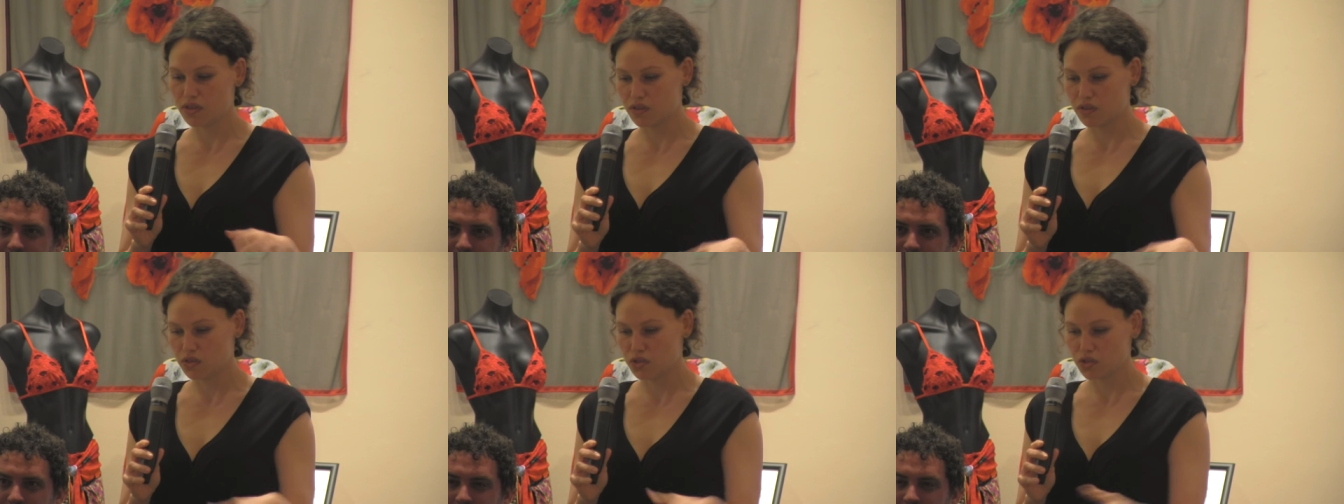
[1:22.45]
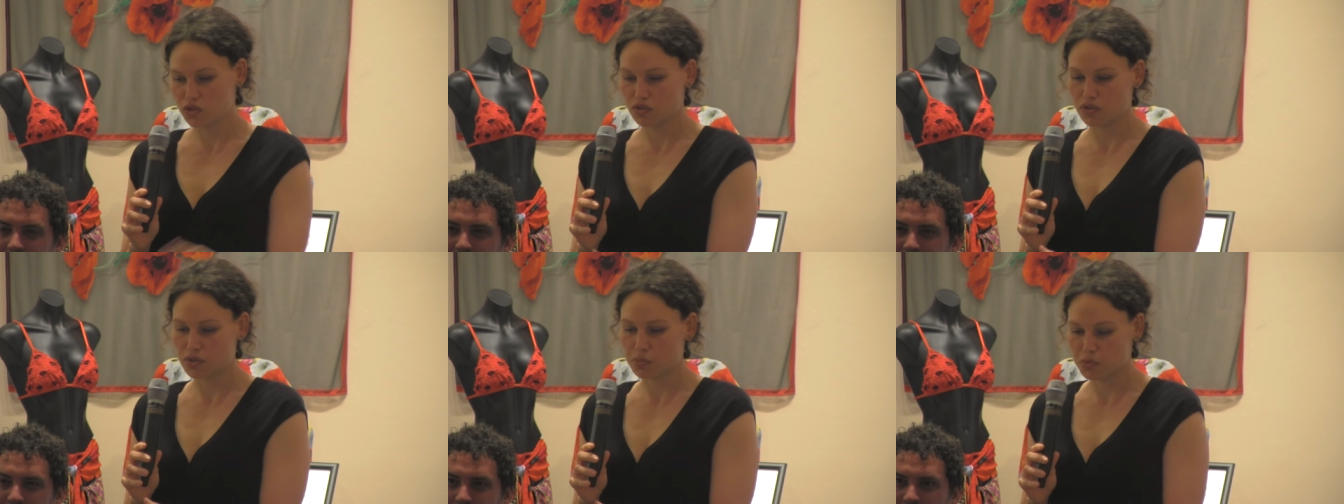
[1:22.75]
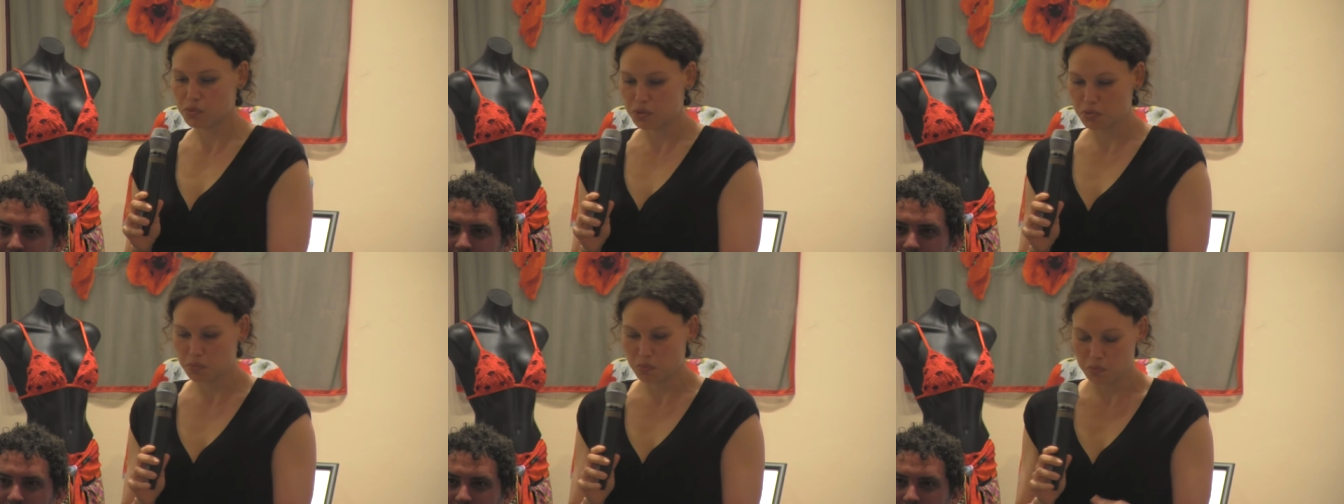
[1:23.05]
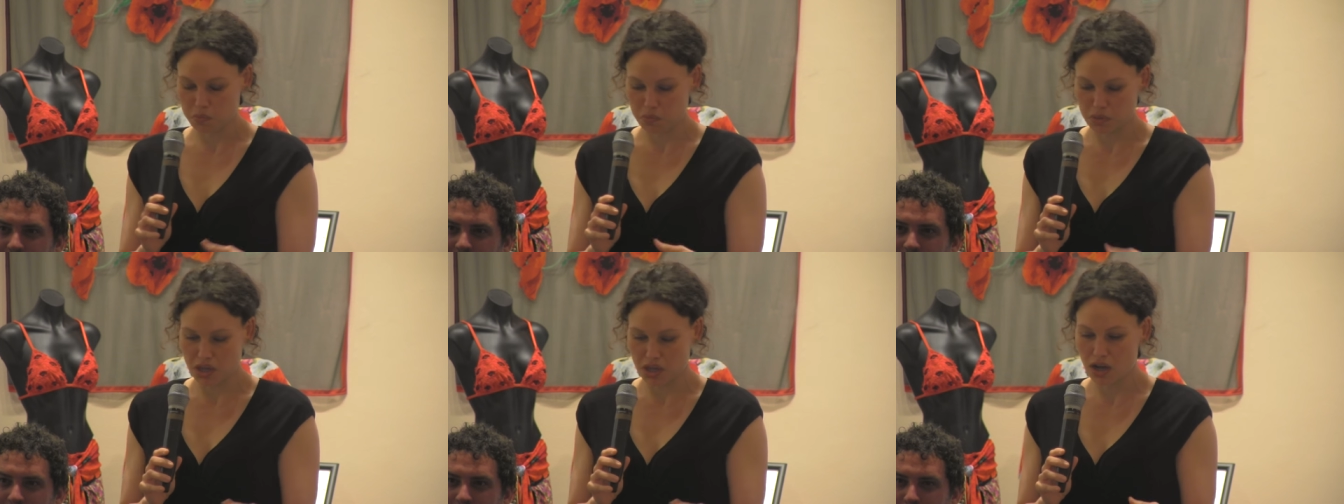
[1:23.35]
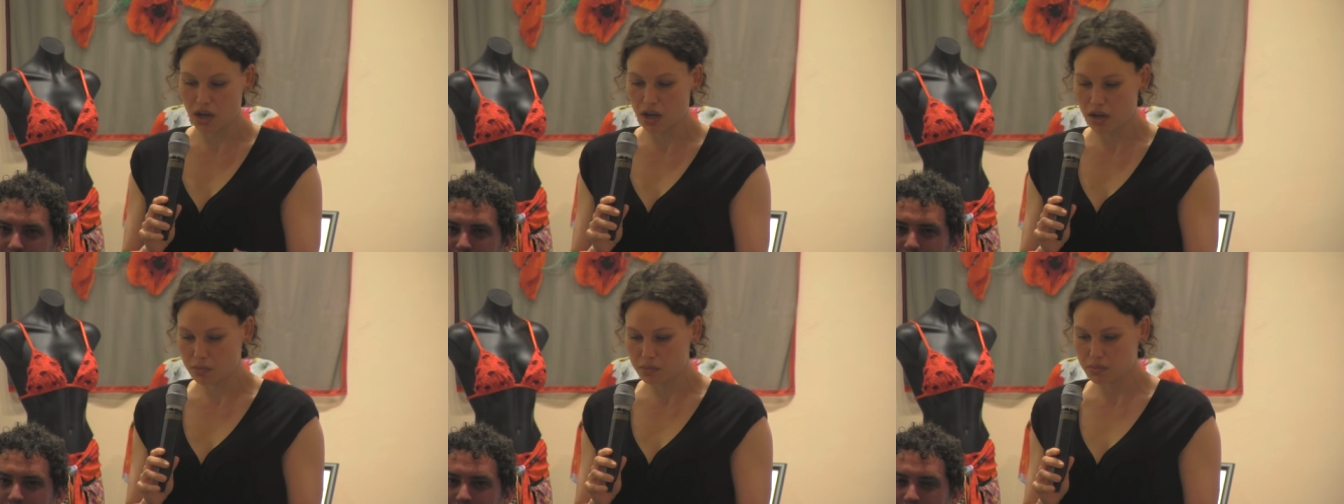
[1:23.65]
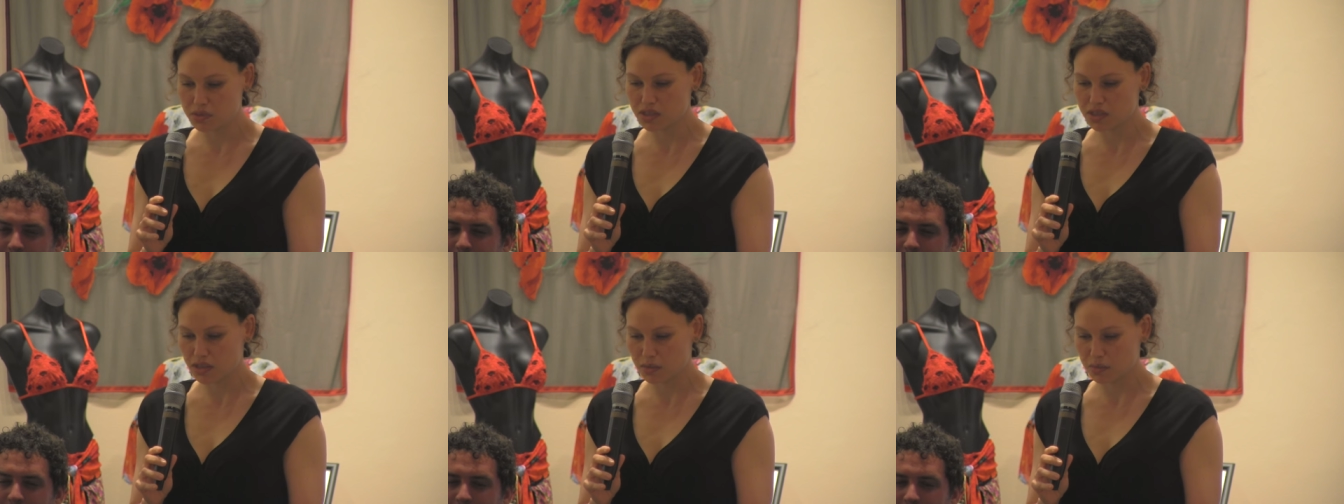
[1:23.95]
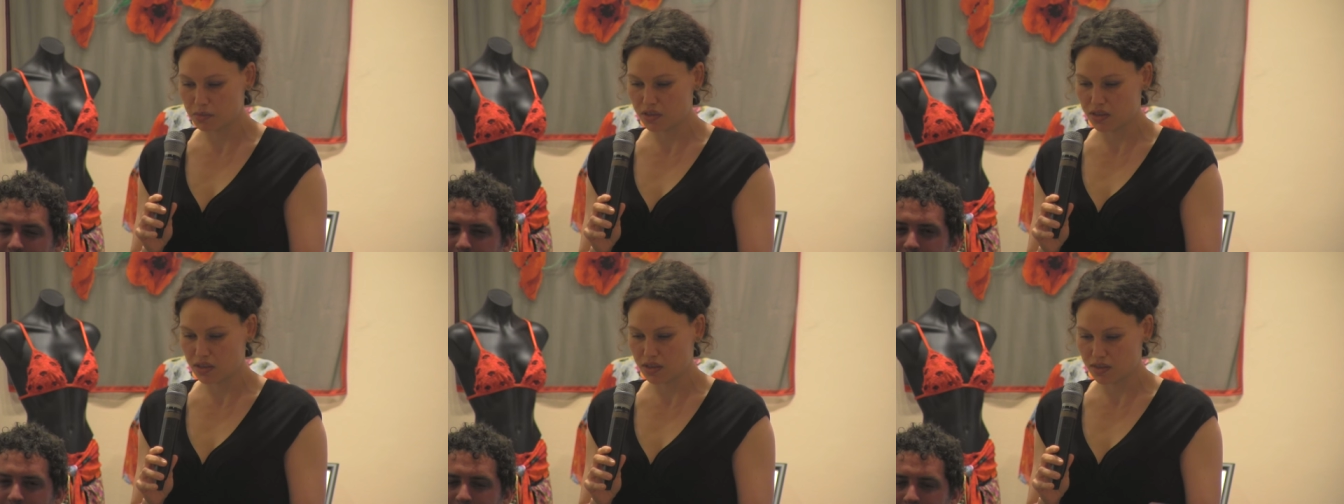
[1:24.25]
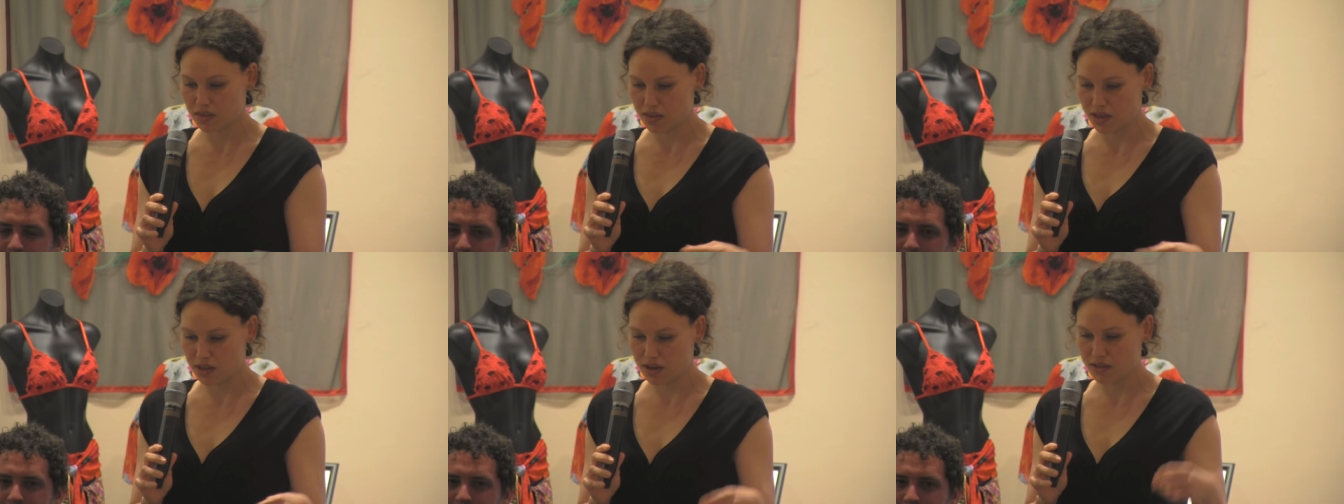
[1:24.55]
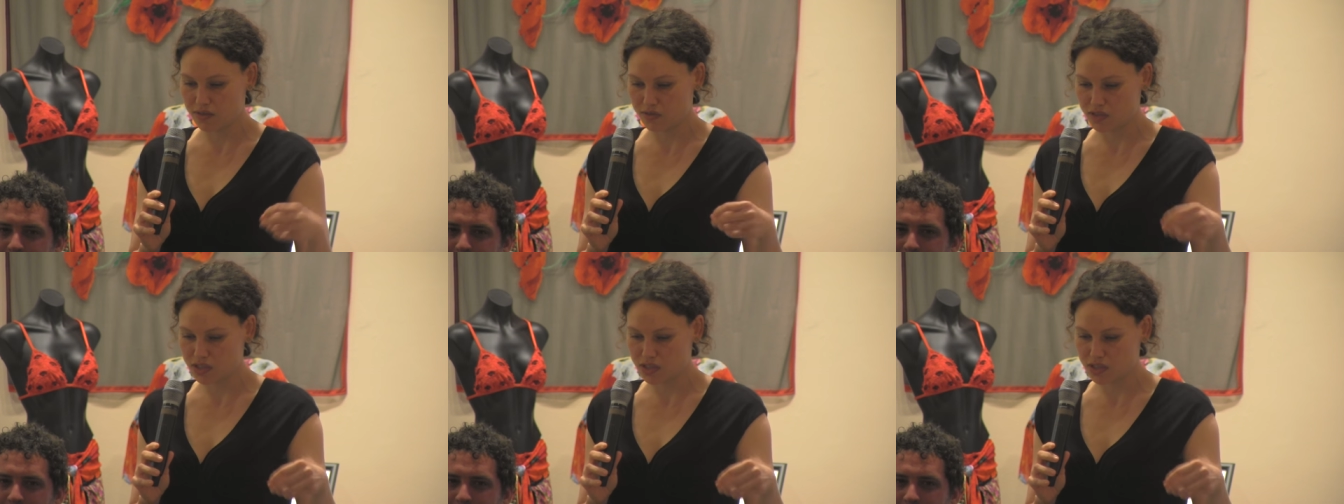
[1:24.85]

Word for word: and the script becomes something that, if